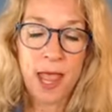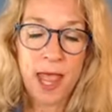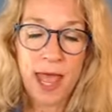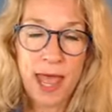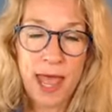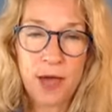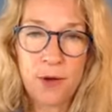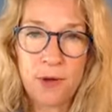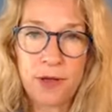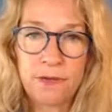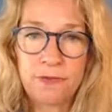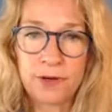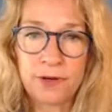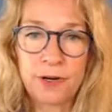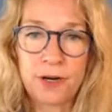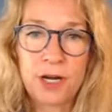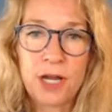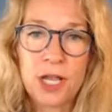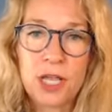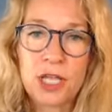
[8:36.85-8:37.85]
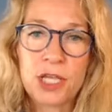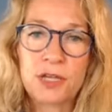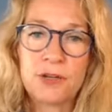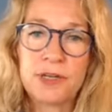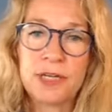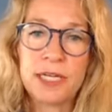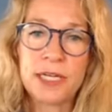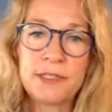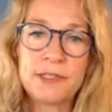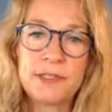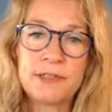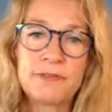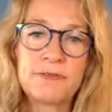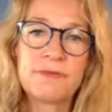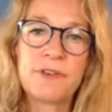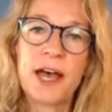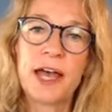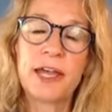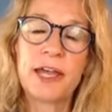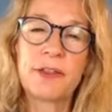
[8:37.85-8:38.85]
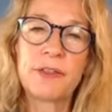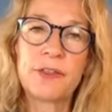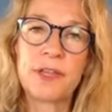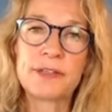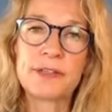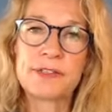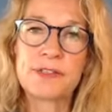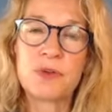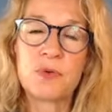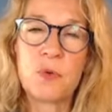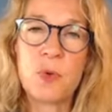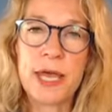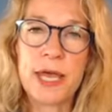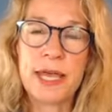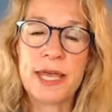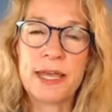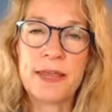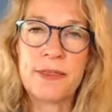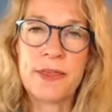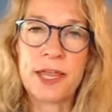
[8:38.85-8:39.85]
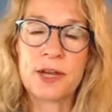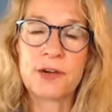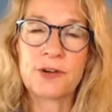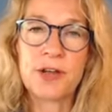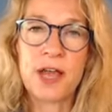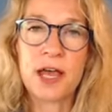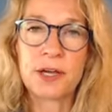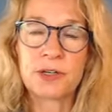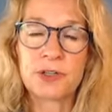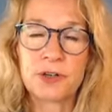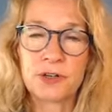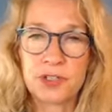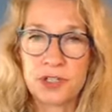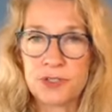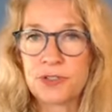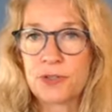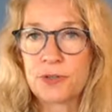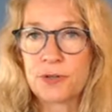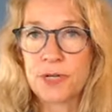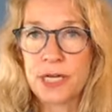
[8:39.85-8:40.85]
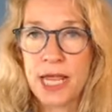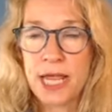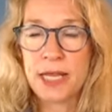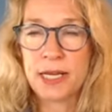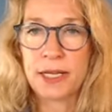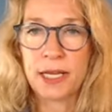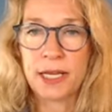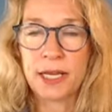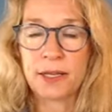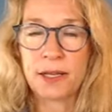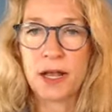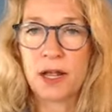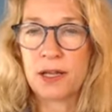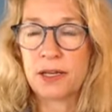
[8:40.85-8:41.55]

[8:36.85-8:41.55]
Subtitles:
However, you need to file things in a way that you're not just creating,